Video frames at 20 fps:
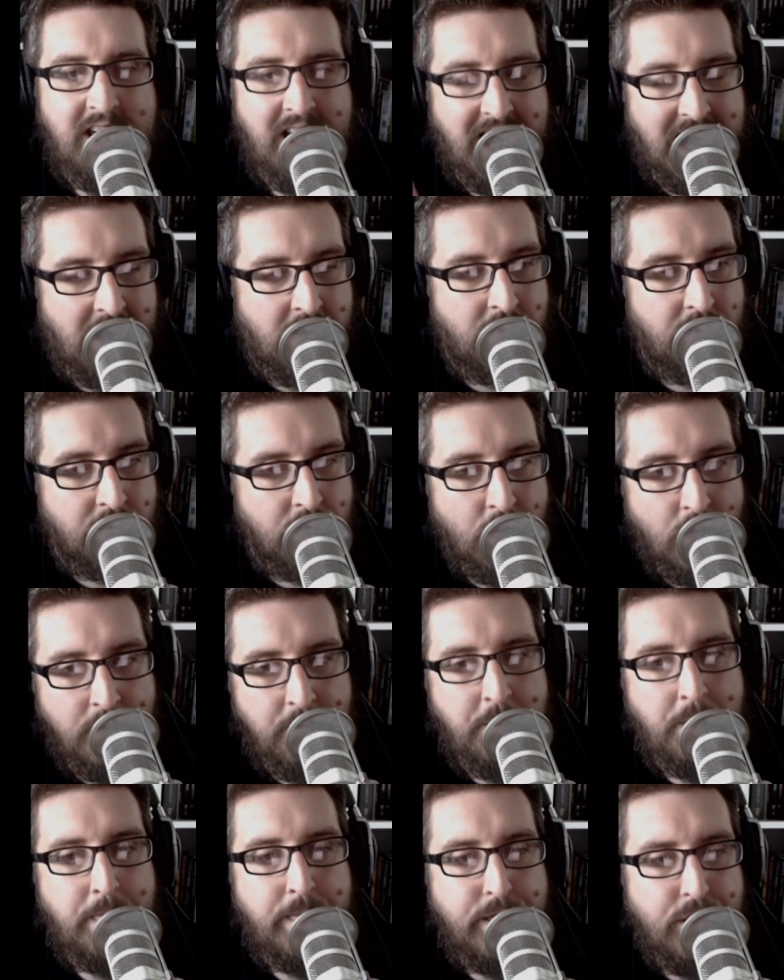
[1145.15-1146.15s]
Aragorn,
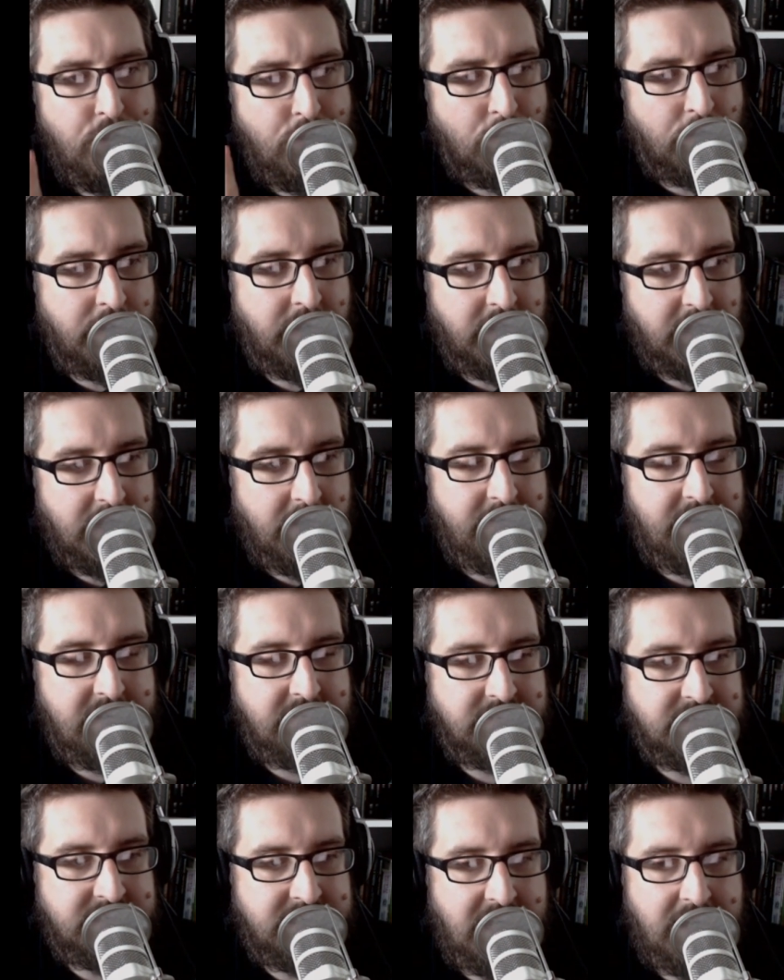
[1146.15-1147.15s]
you're going to go down
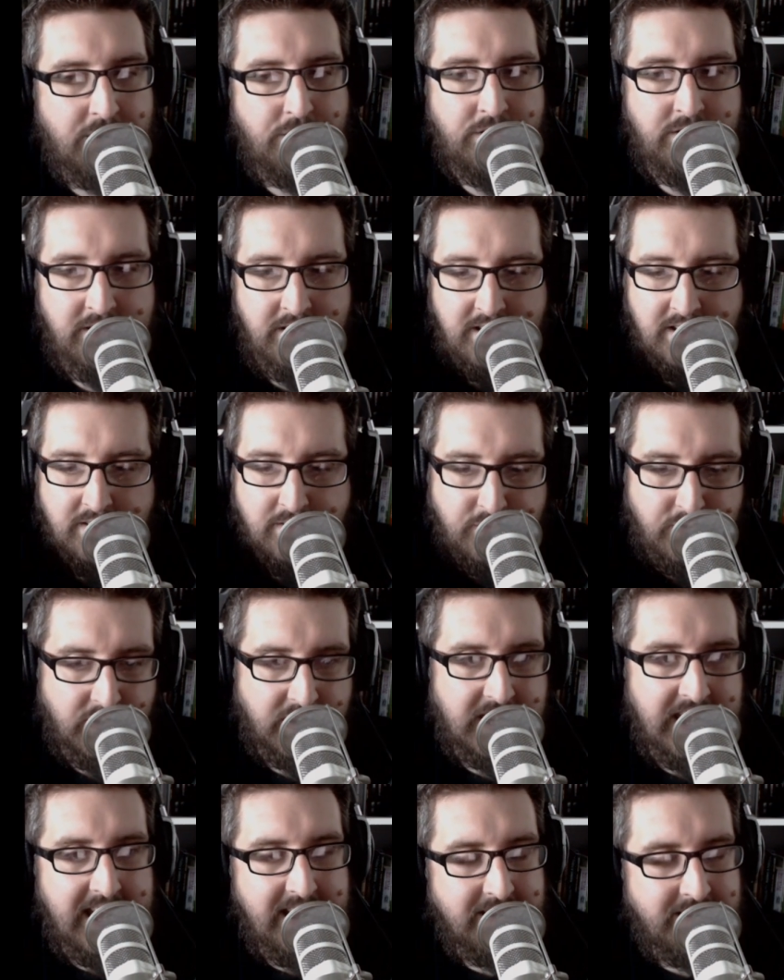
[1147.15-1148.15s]
south.
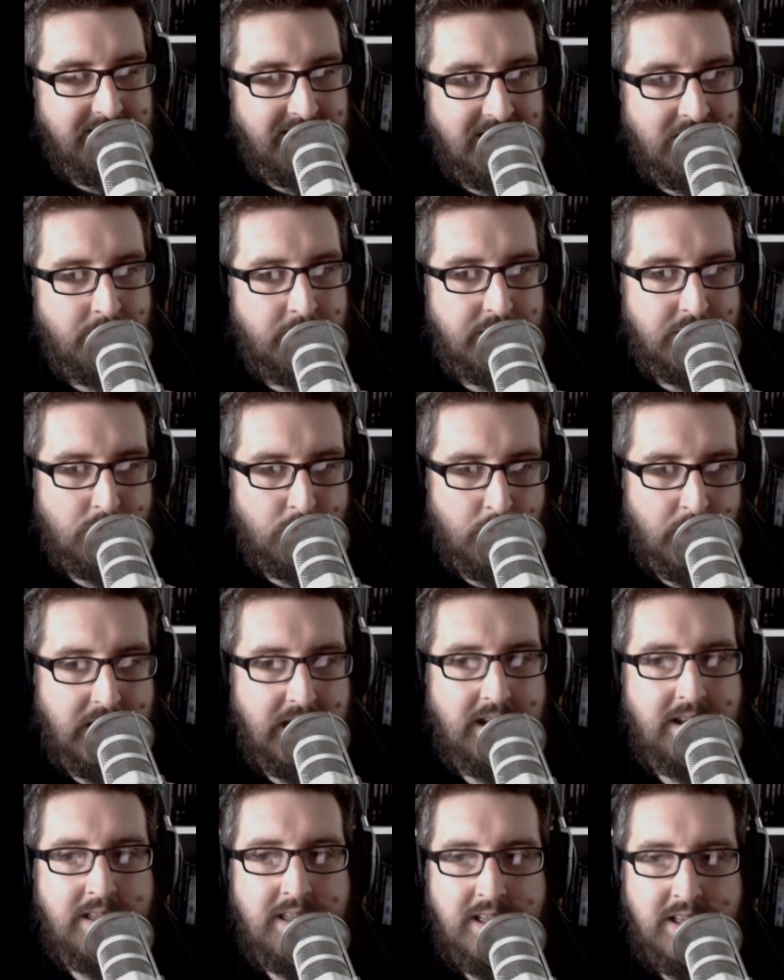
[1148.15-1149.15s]
Forget dealing with the
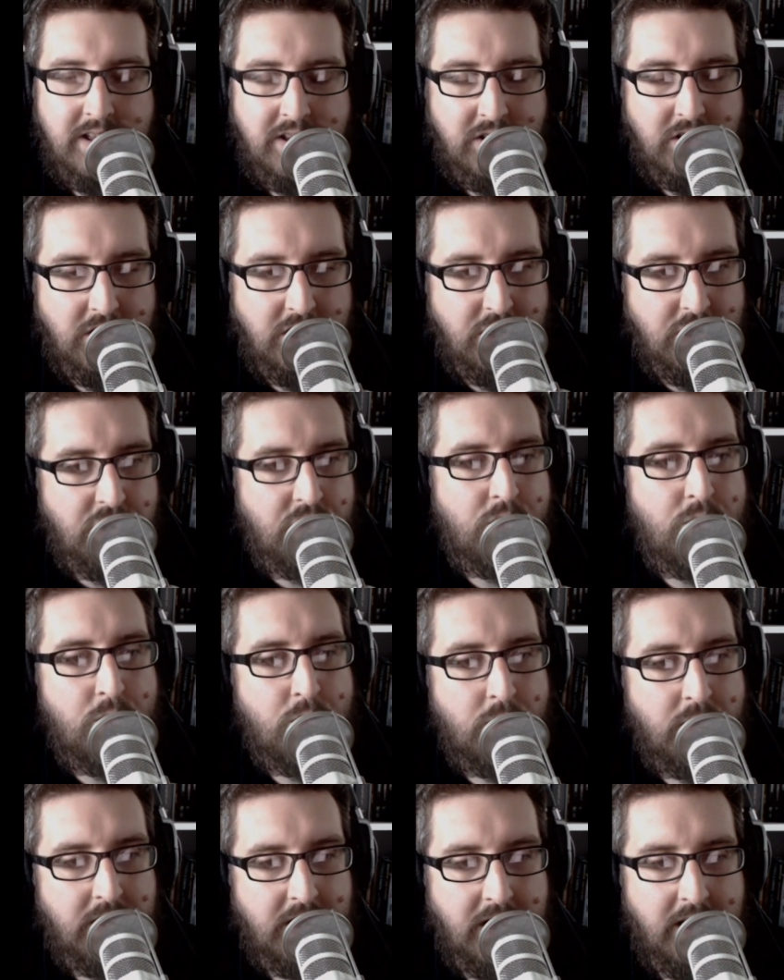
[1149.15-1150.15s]
ring.
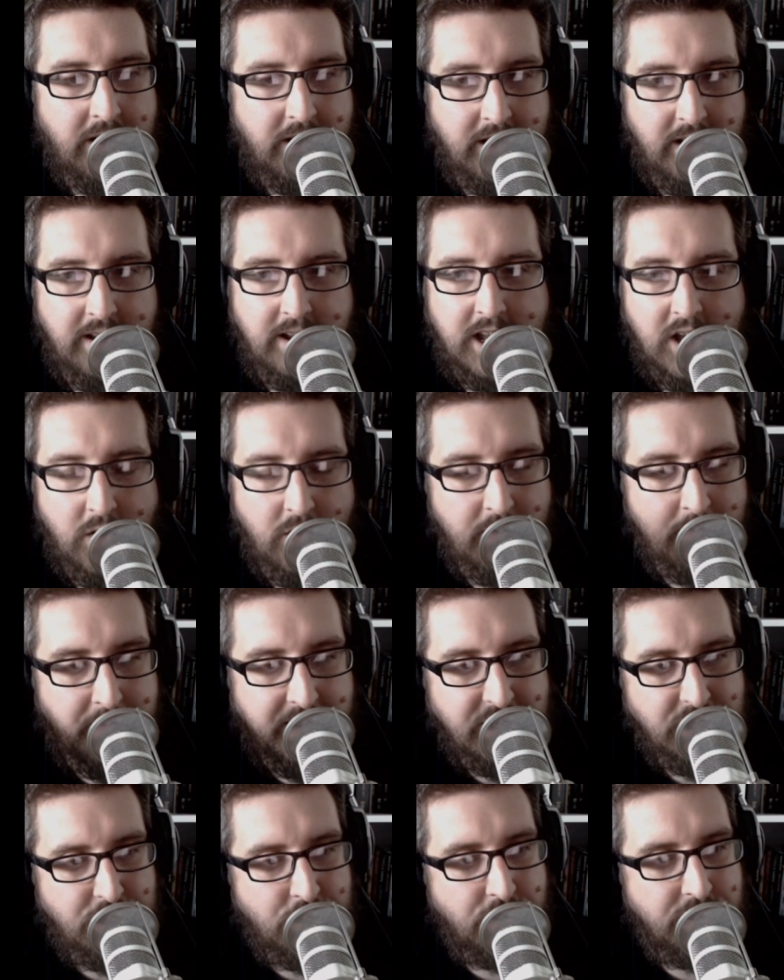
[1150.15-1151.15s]
You are going to go and
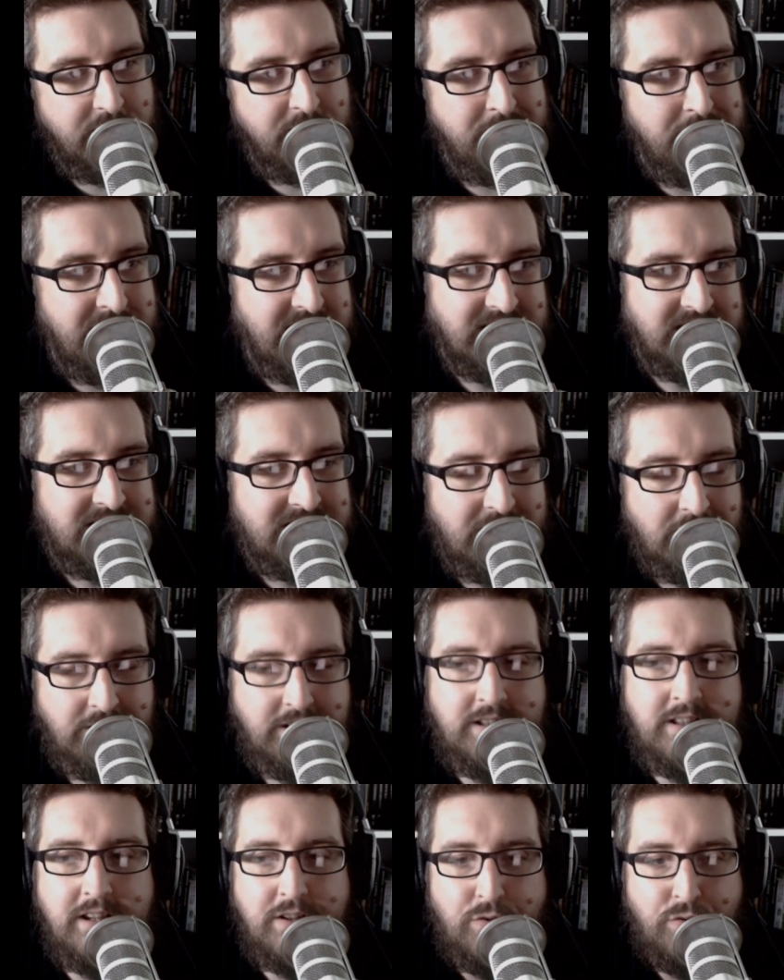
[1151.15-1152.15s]
make sure that Minas
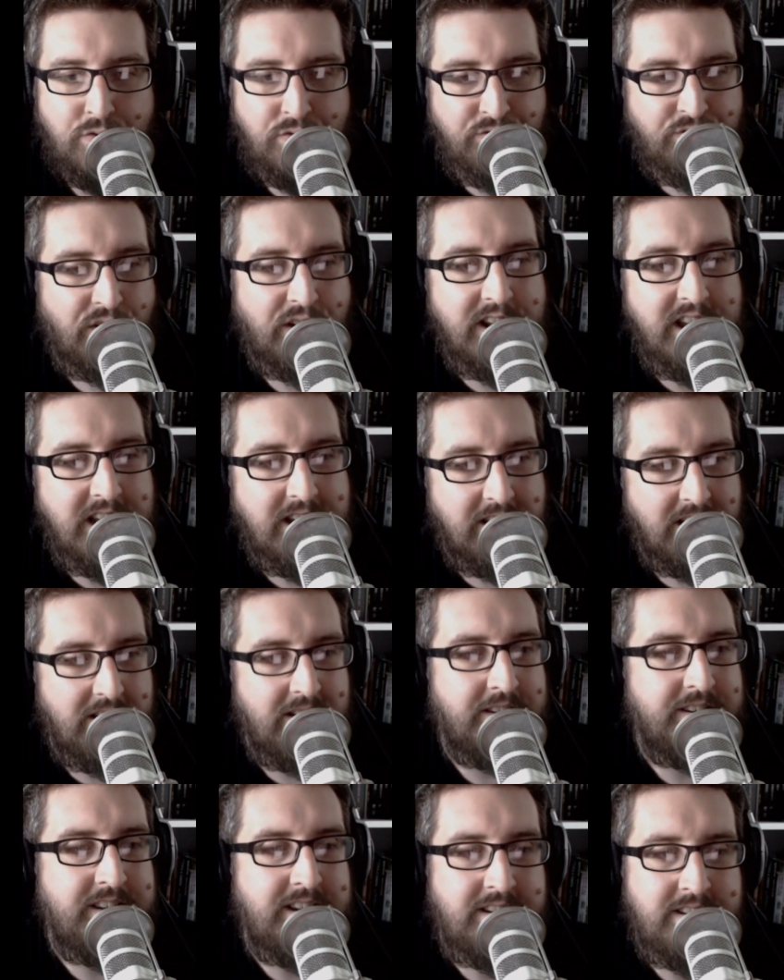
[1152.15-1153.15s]
Tirith is fully
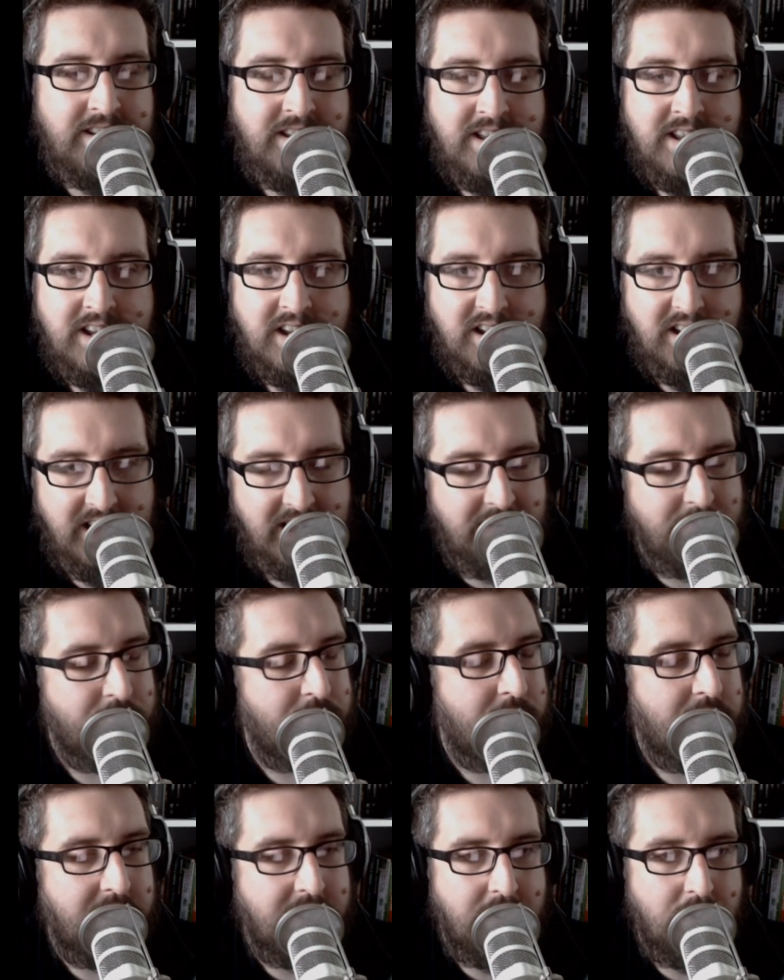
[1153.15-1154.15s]
guarded, and,
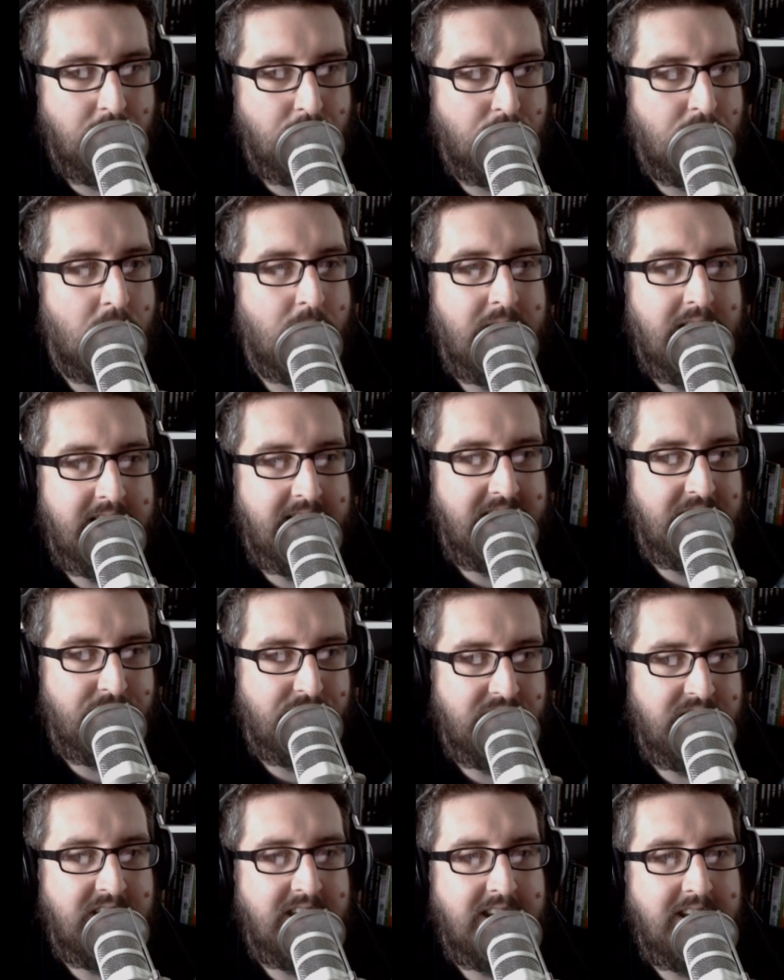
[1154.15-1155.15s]
Rohan and
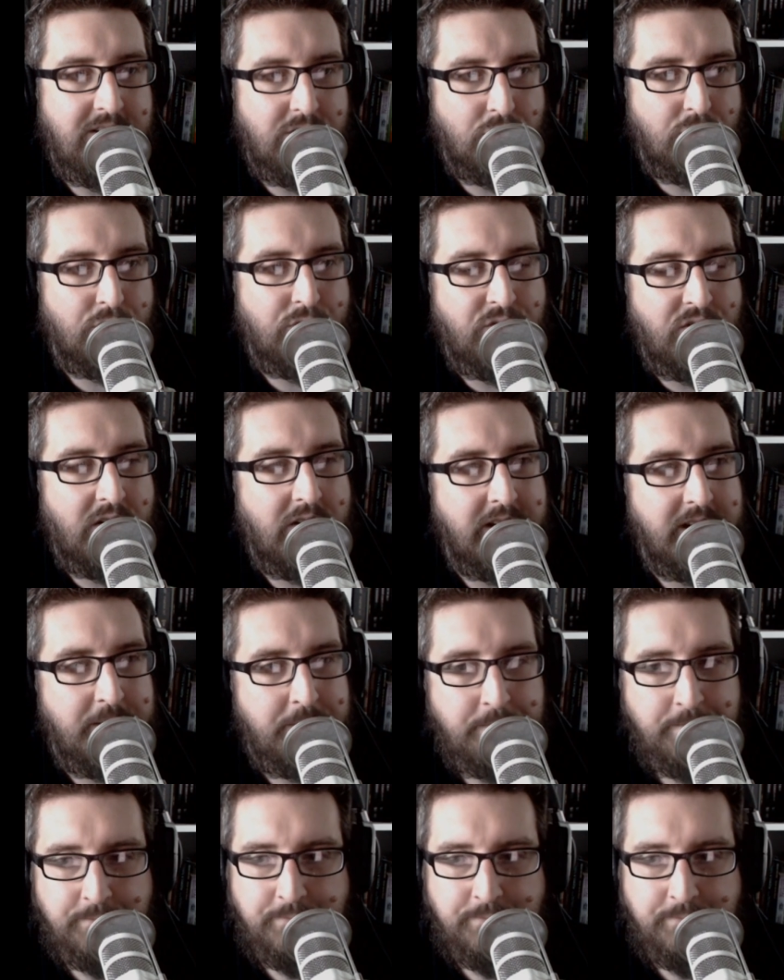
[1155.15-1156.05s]
everything is all fine.